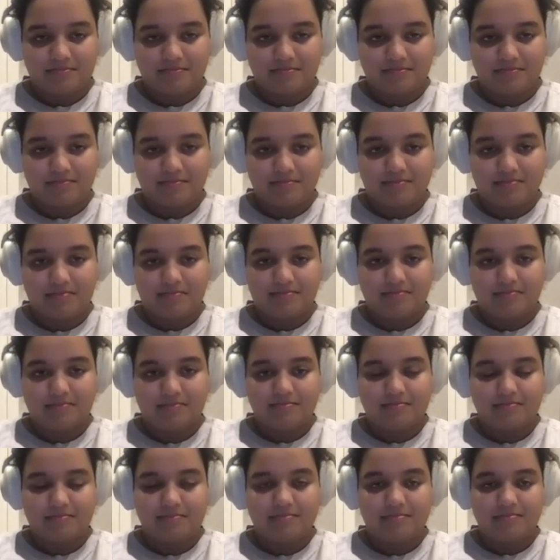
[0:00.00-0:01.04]

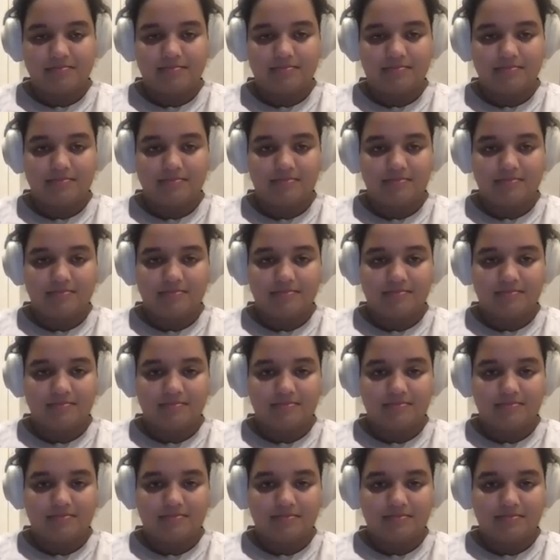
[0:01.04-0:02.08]

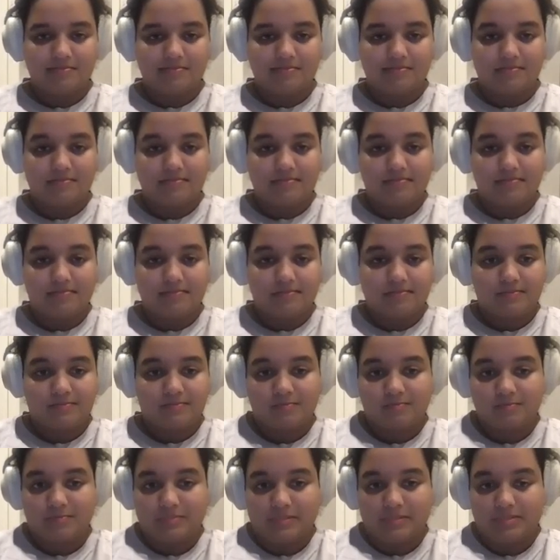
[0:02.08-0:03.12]

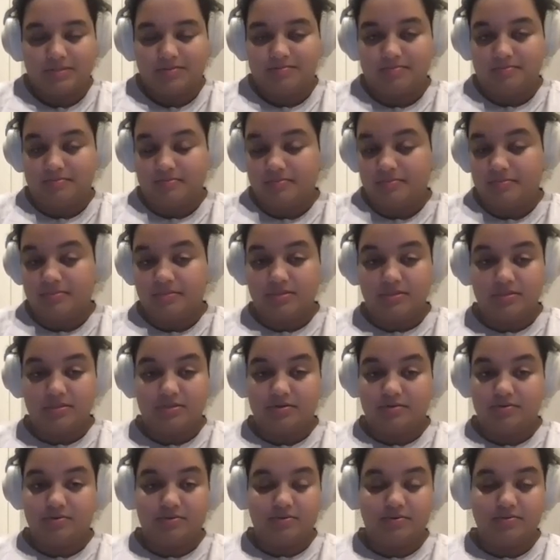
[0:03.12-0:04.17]

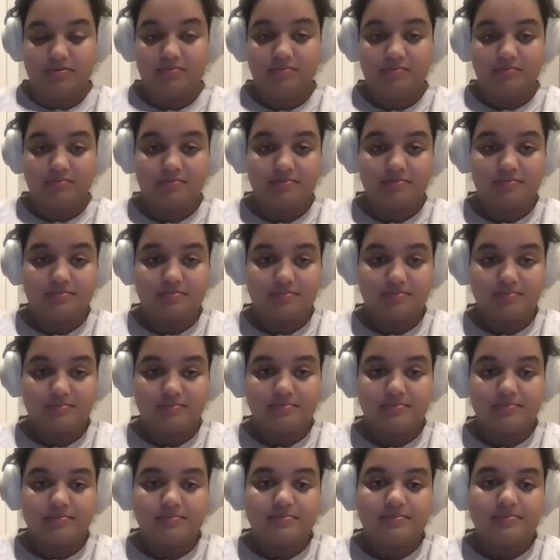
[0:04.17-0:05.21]
No words are spoken by the person on screen.